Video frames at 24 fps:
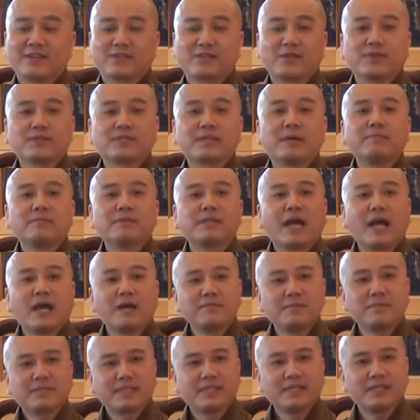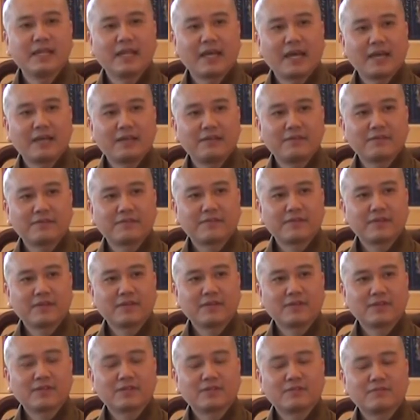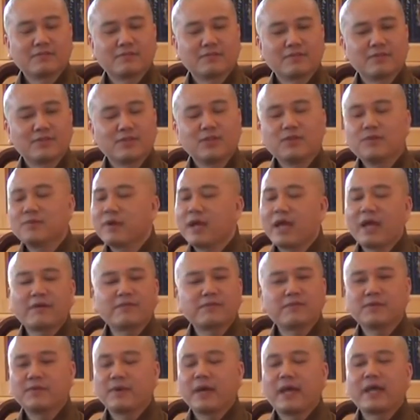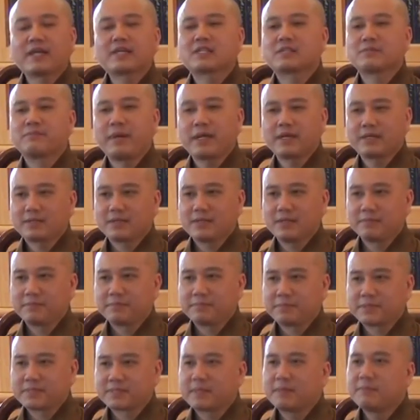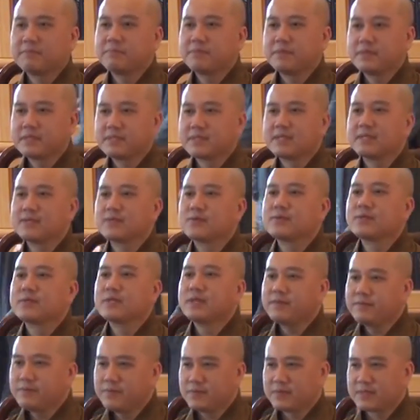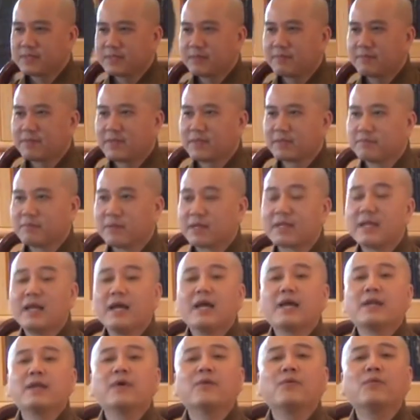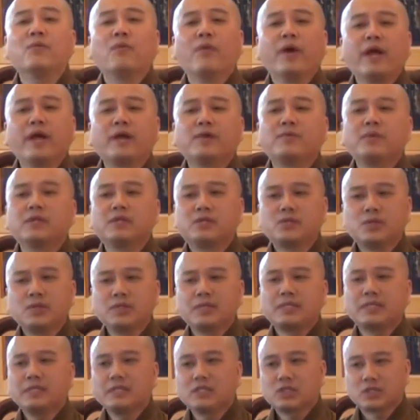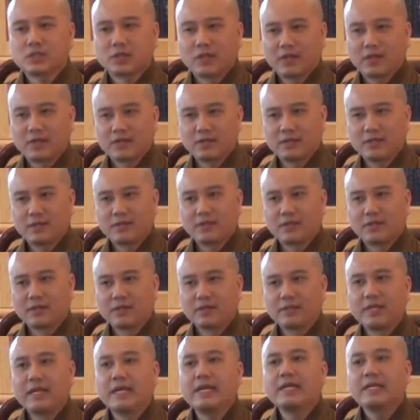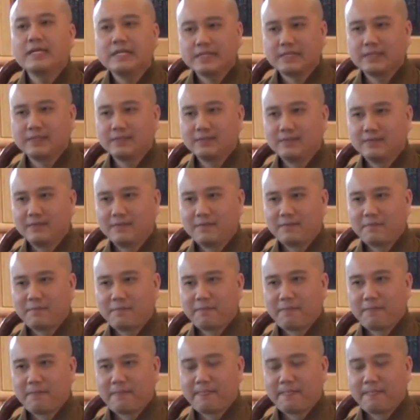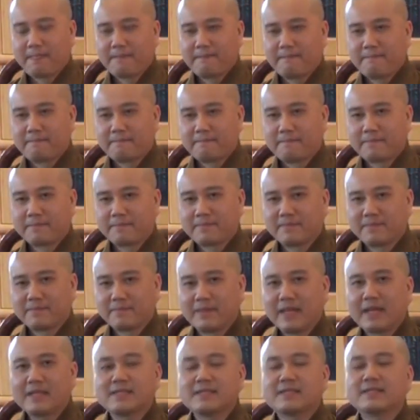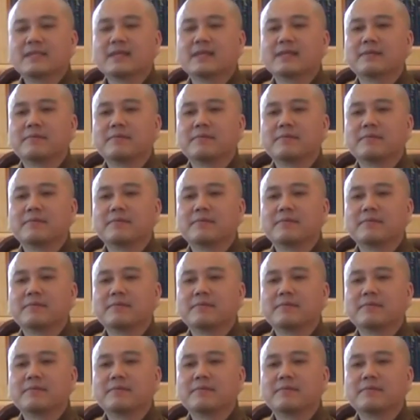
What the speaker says: So sometimes in life, you don't have to expect some person to give you something, but the way we treat each other daily, That is